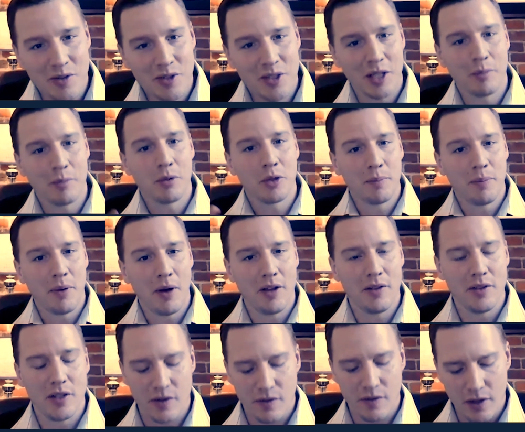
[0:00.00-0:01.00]
stumbled
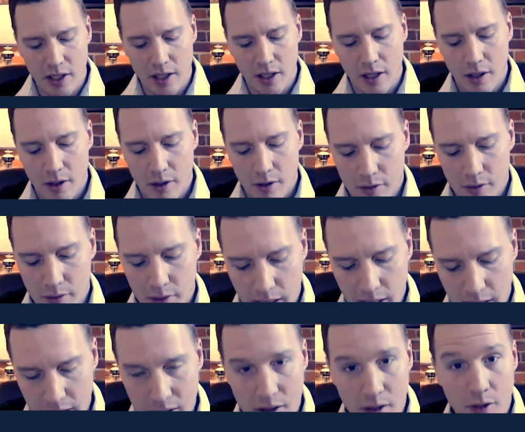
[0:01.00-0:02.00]
upon this video
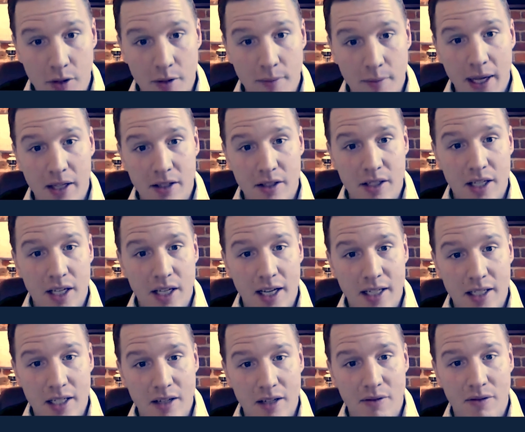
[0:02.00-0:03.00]
and has learned about
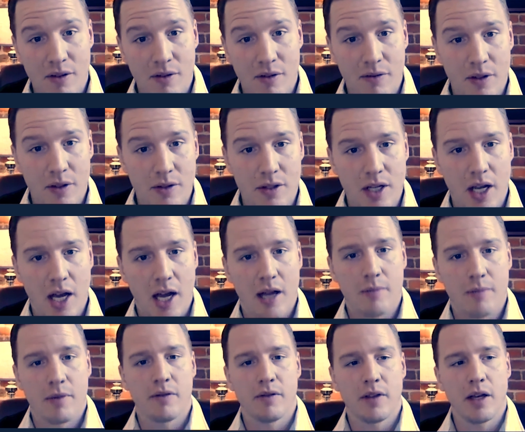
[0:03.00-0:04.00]
CIT for the first
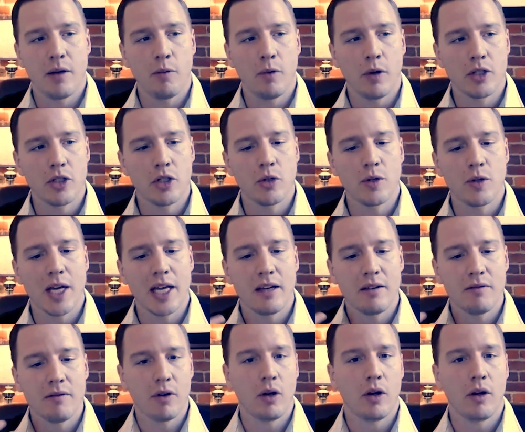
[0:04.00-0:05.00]
time, if they want to get
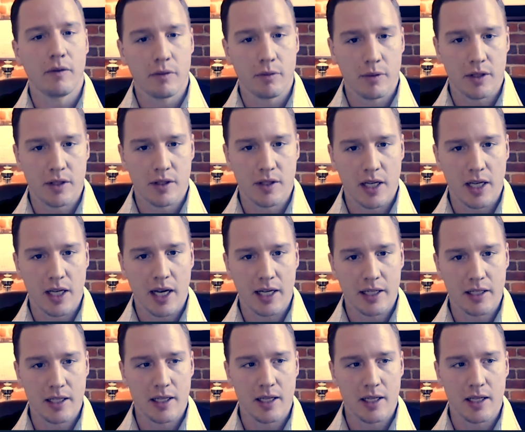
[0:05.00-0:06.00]
involved with
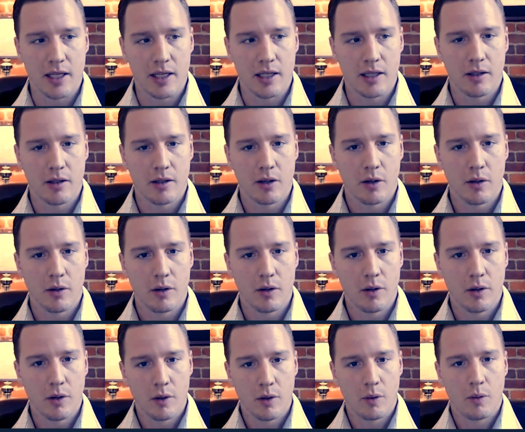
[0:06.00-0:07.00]
CIT,
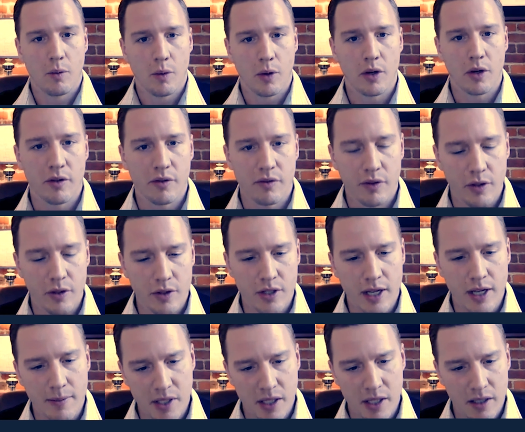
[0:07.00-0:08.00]
what are the first
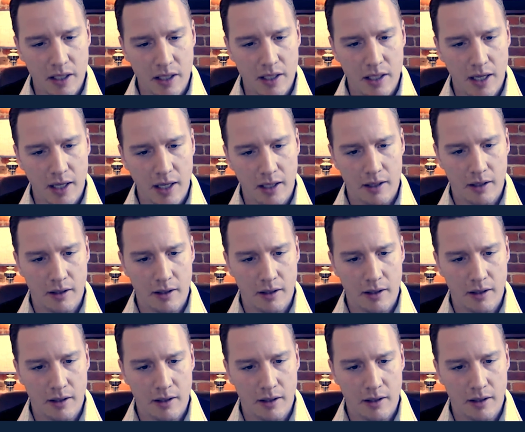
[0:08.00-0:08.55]
steps that they take?